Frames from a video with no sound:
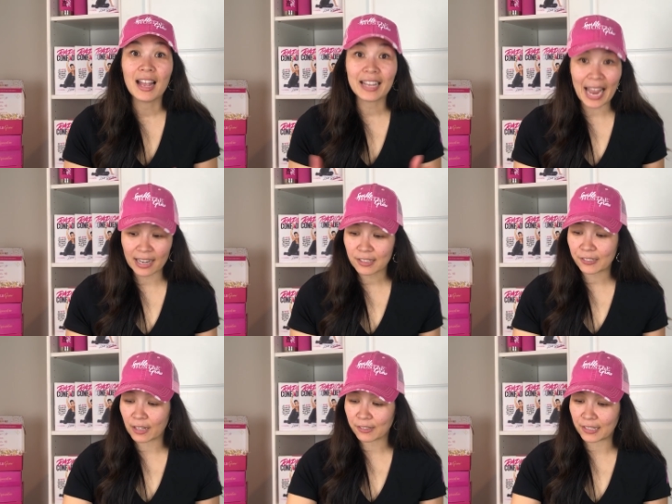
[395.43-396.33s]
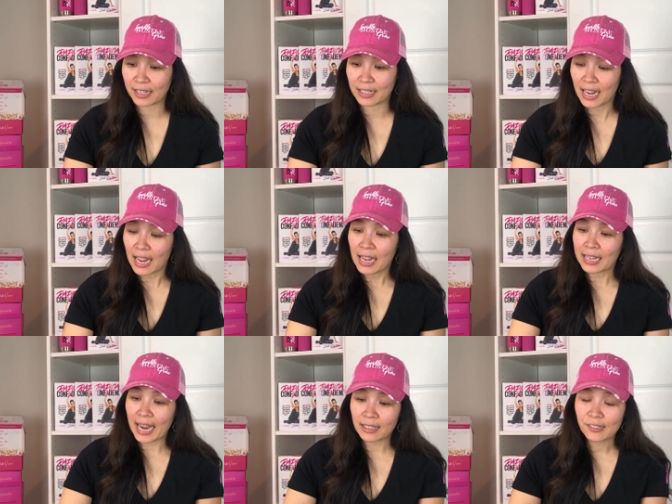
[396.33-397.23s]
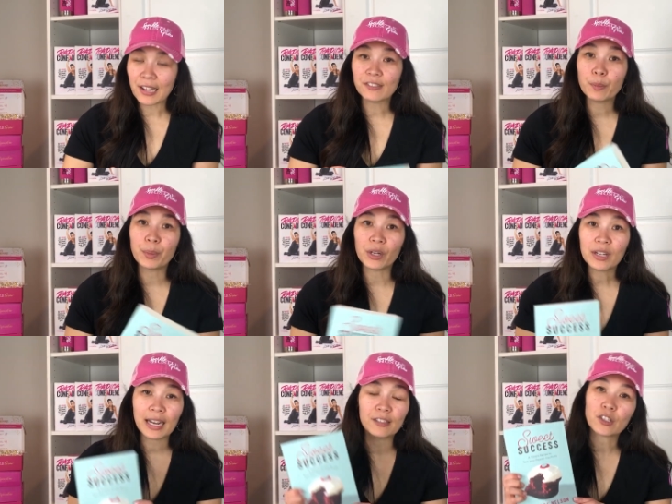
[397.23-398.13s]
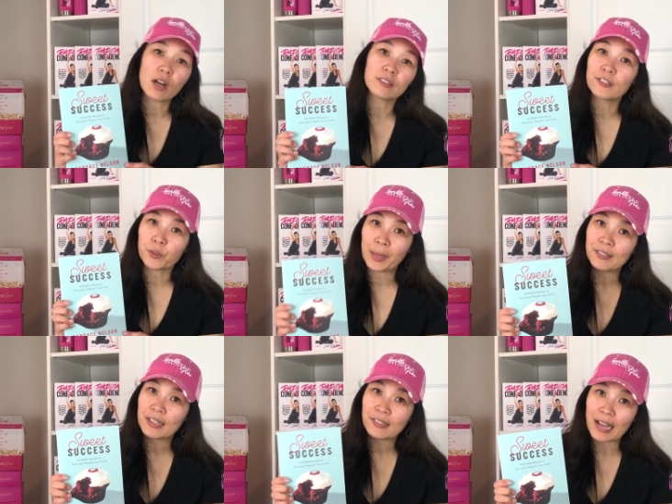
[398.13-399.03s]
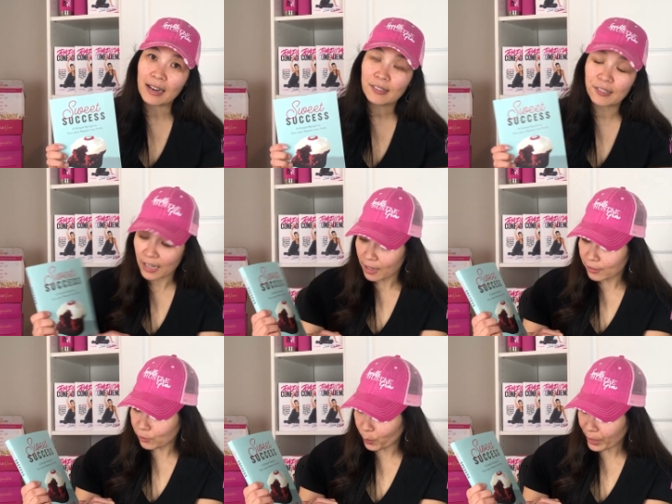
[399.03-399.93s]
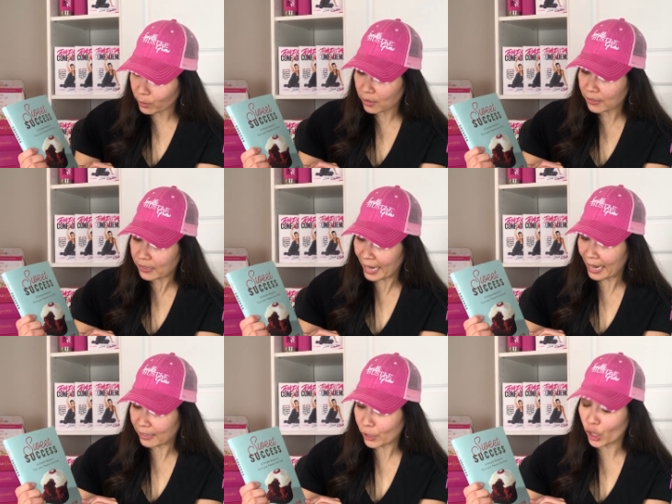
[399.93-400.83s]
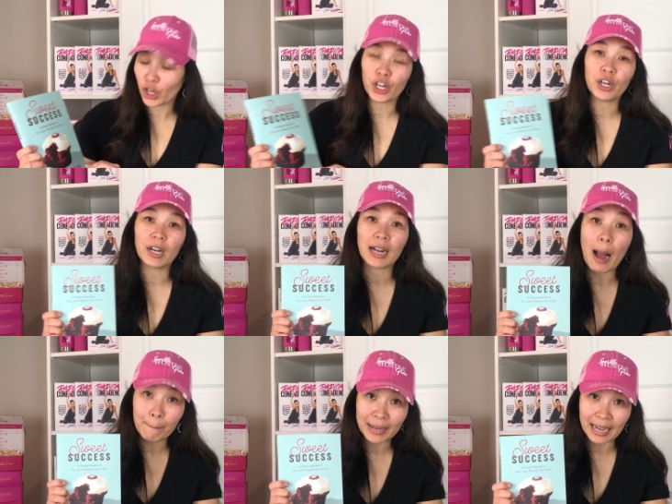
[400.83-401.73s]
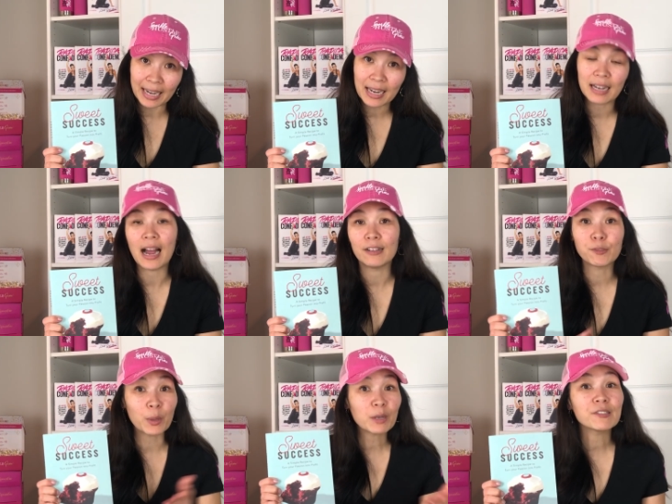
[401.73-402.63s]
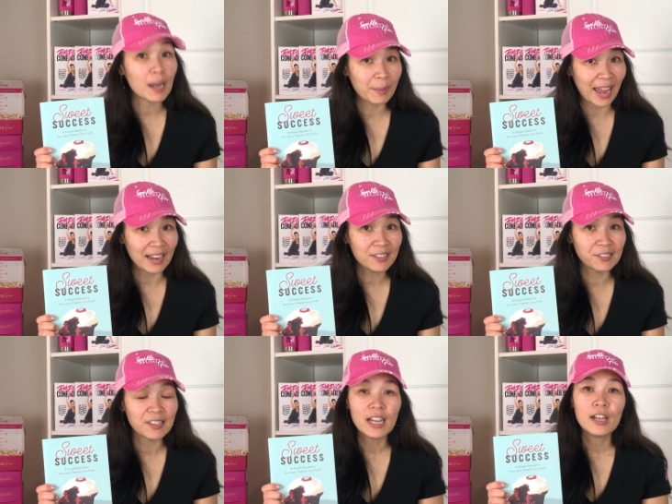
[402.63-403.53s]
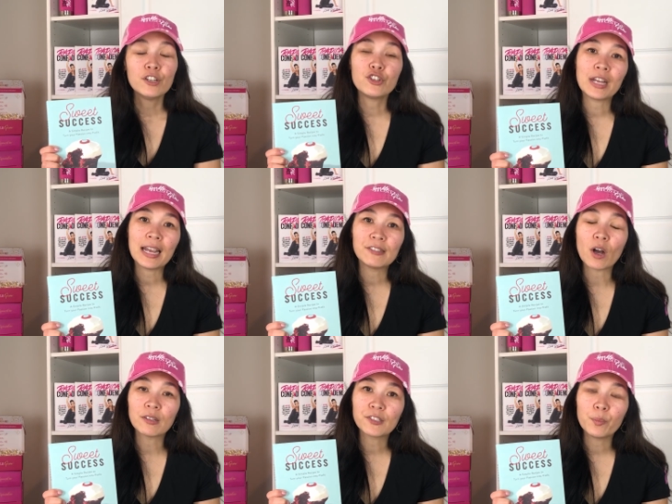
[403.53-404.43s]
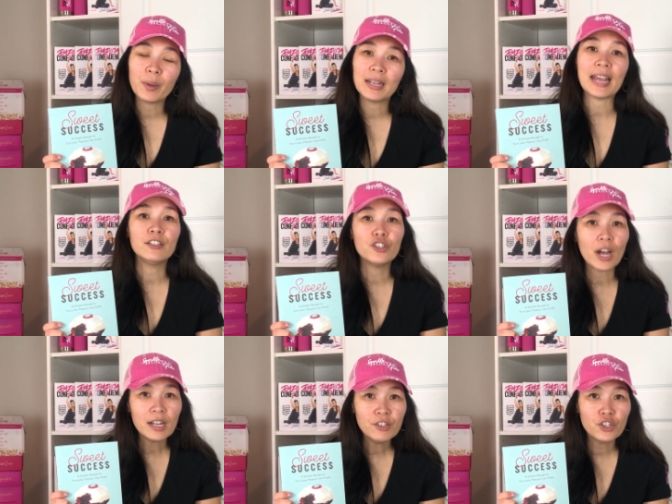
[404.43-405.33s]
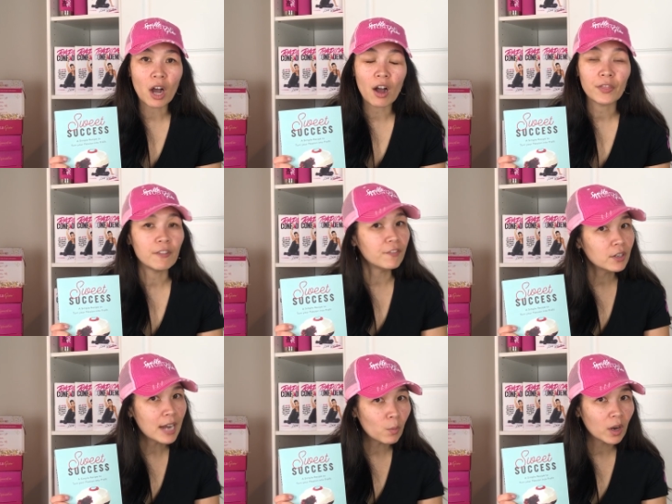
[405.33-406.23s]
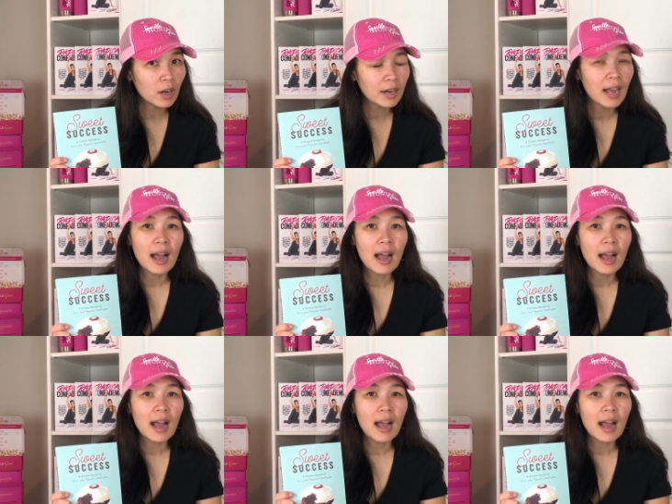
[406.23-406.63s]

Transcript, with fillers: Candace Nelson. Candace has a book, it's called Sweet Success. Sprinkles is her company, uh, Sprinkles Cupcakes. She has also been a judge on the Food Network,